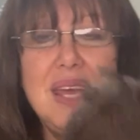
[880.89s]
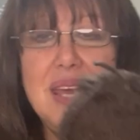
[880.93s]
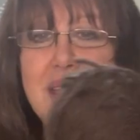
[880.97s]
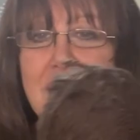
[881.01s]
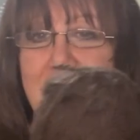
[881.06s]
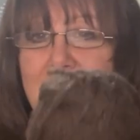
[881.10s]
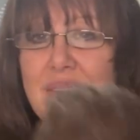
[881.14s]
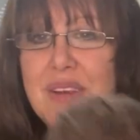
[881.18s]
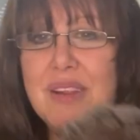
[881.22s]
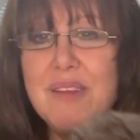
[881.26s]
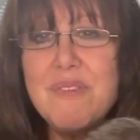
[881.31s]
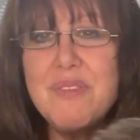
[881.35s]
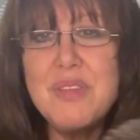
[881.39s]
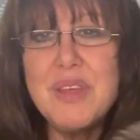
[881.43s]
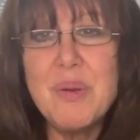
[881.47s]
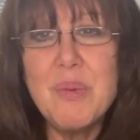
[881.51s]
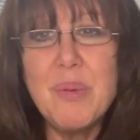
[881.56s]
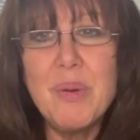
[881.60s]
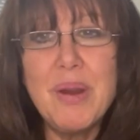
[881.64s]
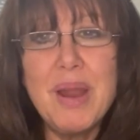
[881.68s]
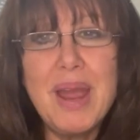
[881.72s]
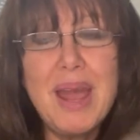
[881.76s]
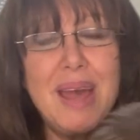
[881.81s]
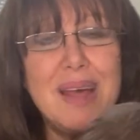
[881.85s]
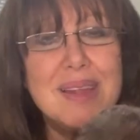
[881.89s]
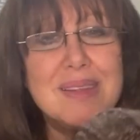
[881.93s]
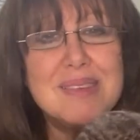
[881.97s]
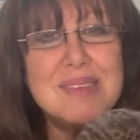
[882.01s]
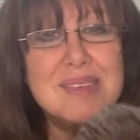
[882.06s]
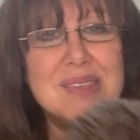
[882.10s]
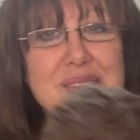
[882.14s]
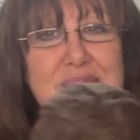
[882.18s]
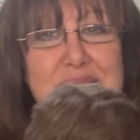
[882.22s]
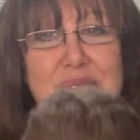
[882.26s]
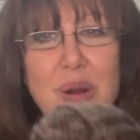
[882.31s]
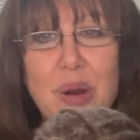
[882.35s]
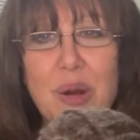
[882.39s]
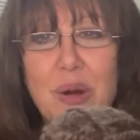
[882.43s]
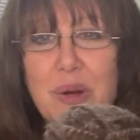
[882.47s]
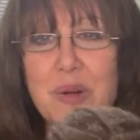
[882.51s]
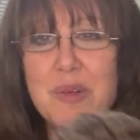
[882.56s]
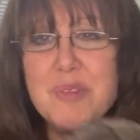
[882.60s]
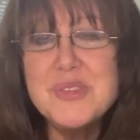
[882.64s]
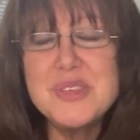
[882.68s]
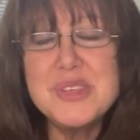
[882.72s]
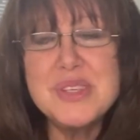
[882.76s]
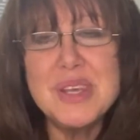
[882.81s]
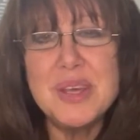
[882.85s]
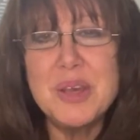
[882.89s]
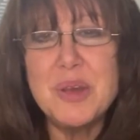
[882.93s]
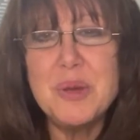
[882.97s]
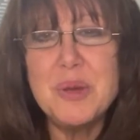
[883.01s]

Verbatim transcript: Even if they were hats and scarves, it